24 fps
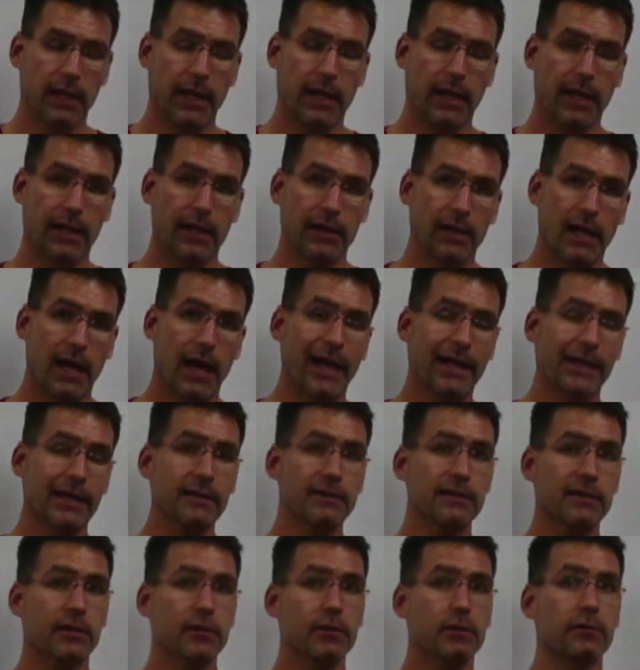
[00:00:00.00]
And I
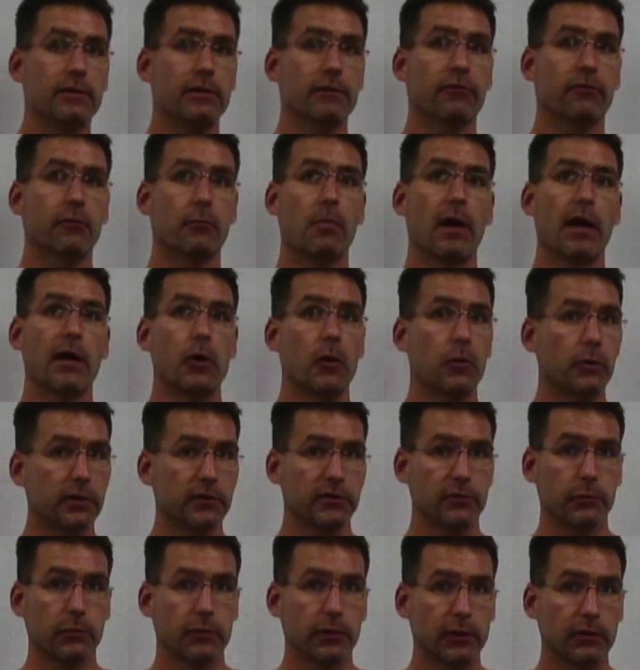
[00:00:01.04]
can tell you that from my own
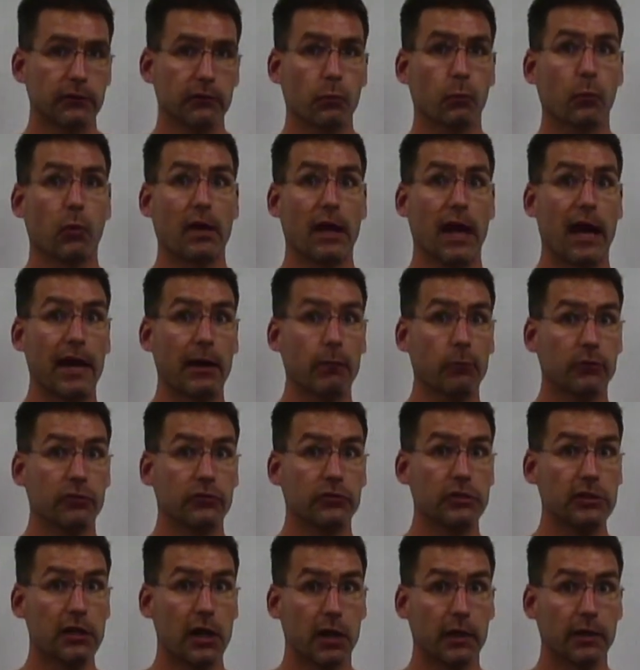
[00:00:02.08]
experience, when I was
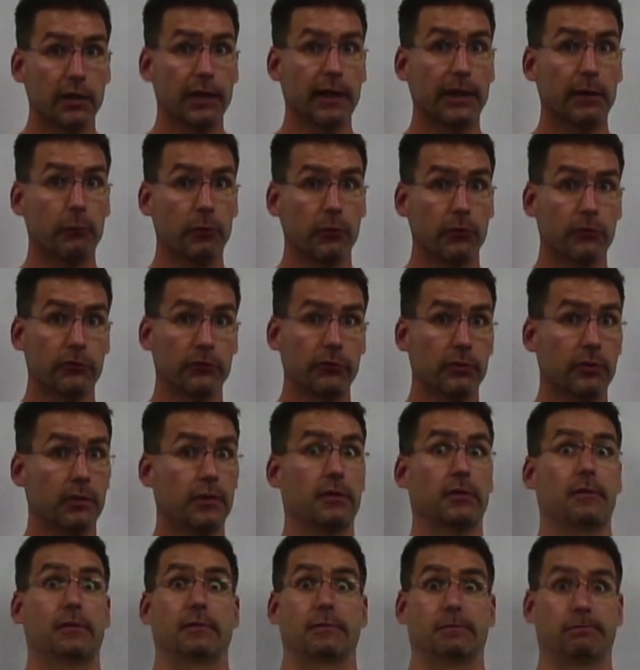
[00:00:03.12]
young and was
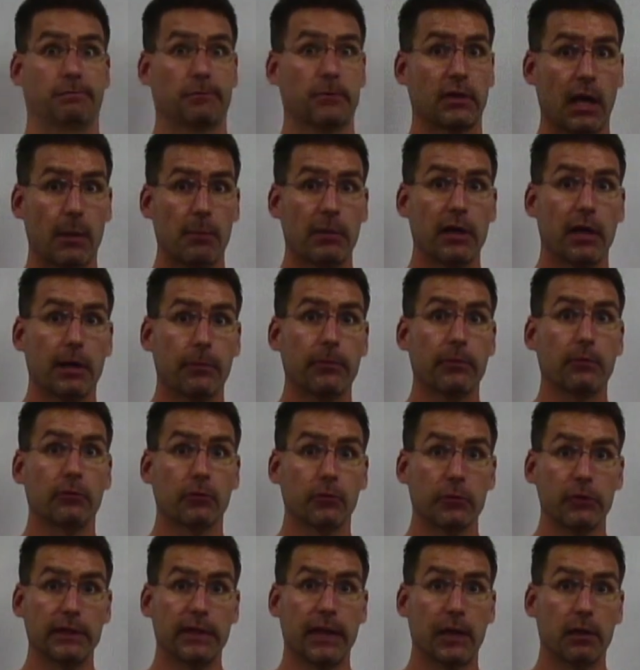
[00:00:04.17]
coming up and
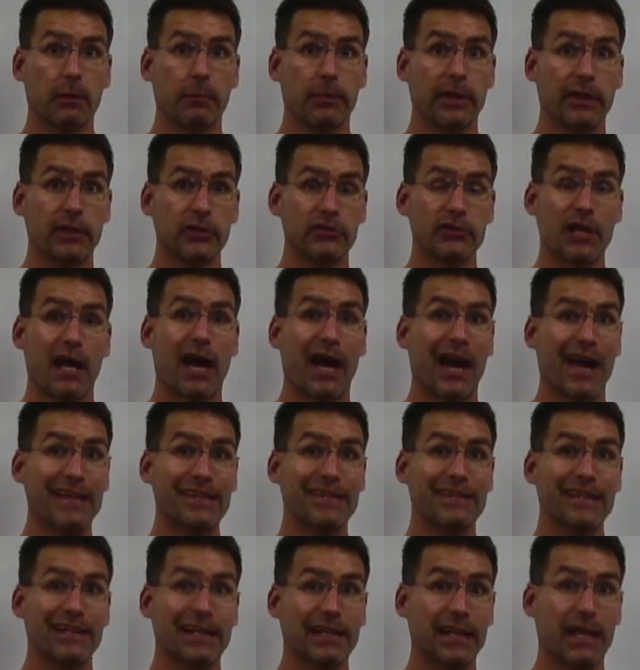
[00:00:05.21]
learning how to pitch, I
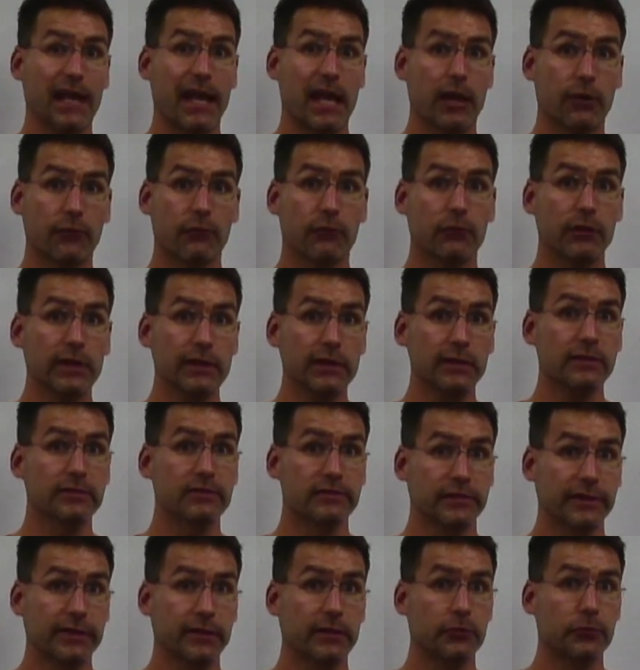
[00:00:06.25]
did it every
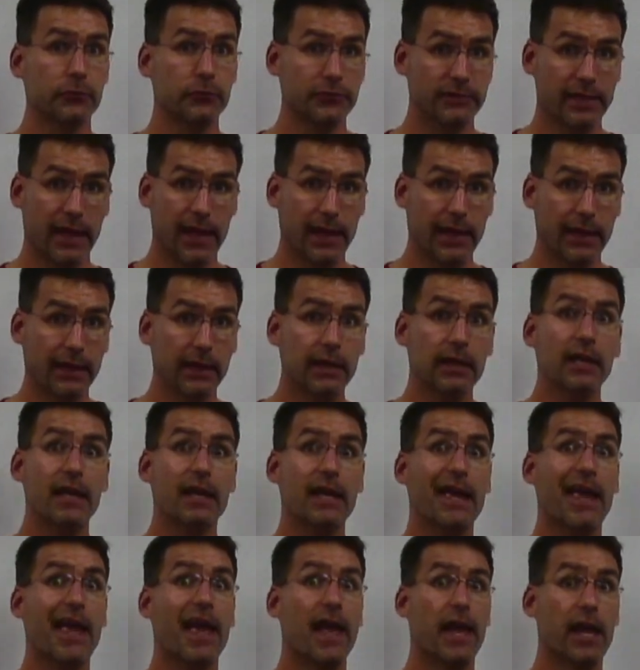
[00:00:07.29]
single day.
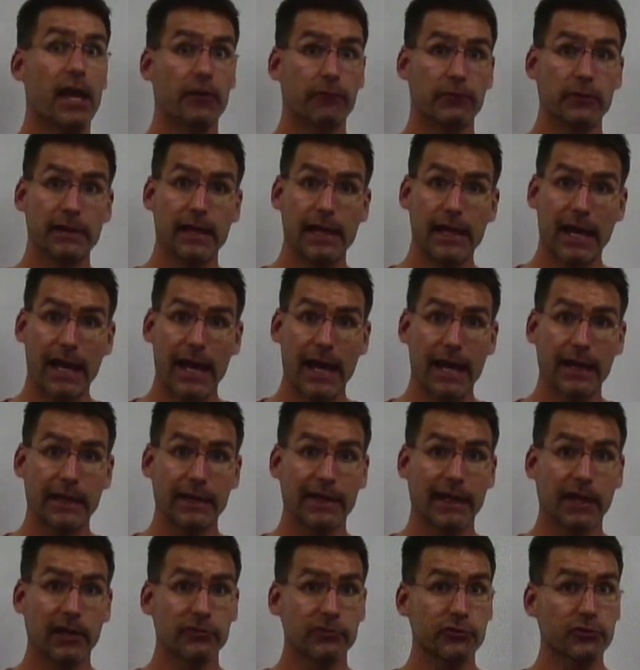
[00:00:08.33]
Every day I had a
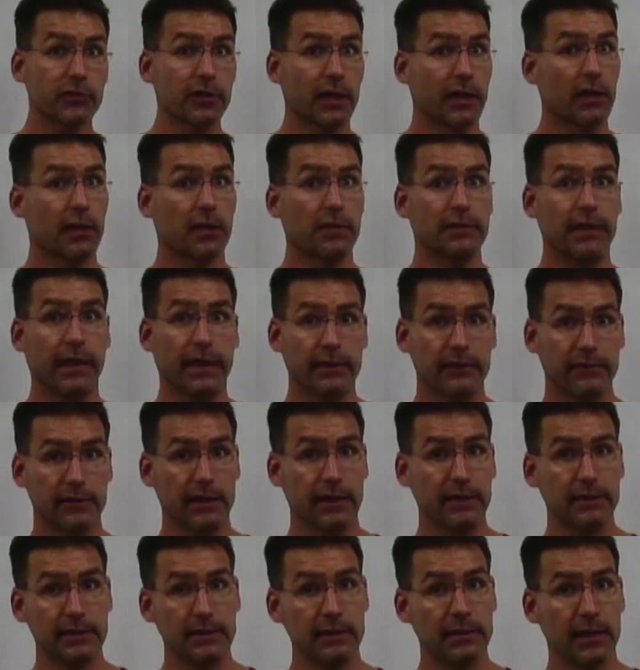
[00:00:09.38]
catcher, and on days that
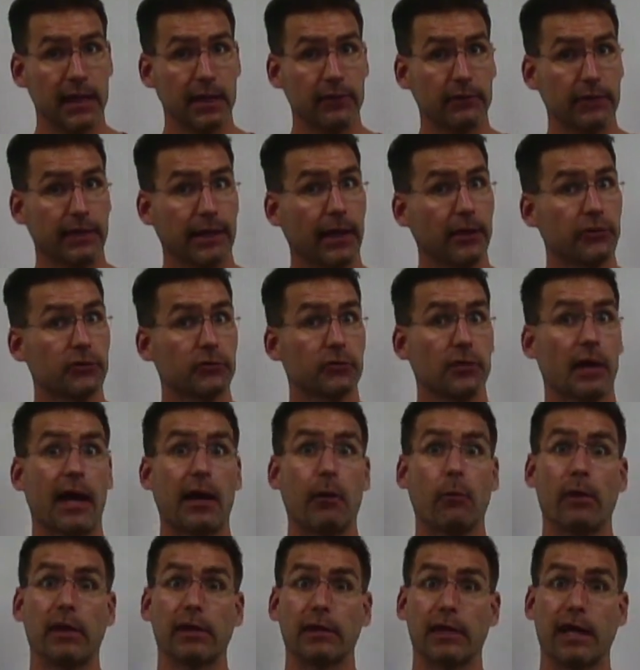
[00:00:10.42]
I didn't have a catcher,
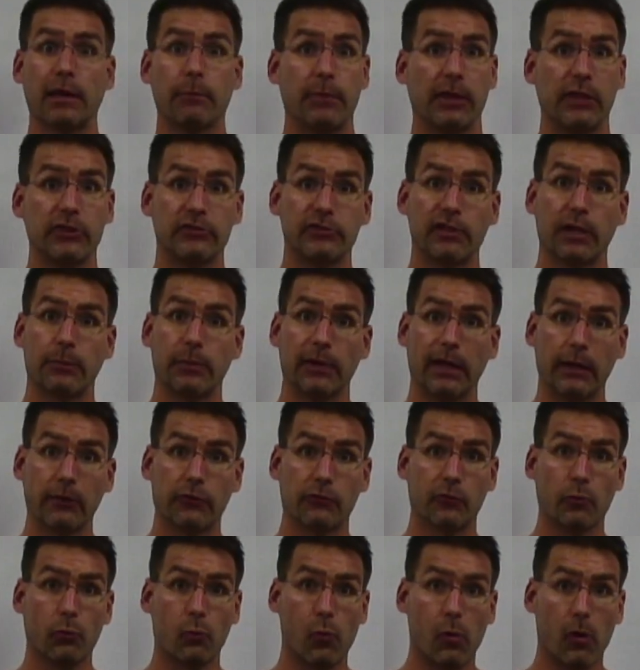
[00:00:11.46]
I went and I pitched up
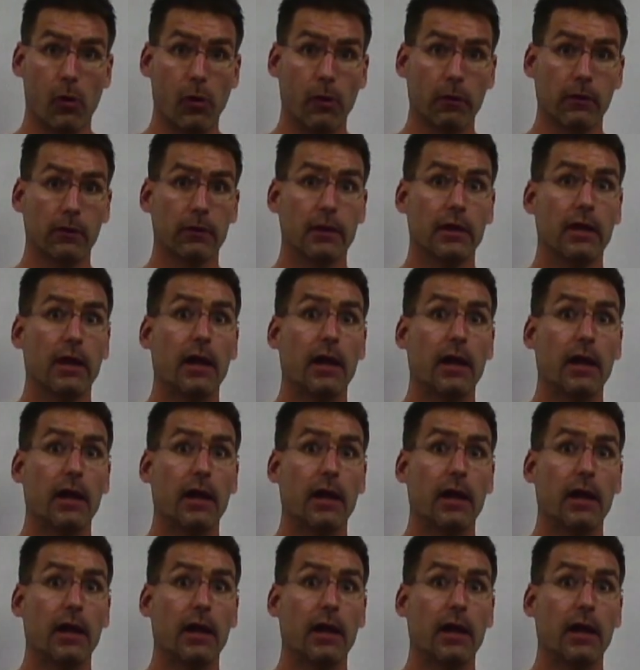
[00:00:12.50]
against a wall.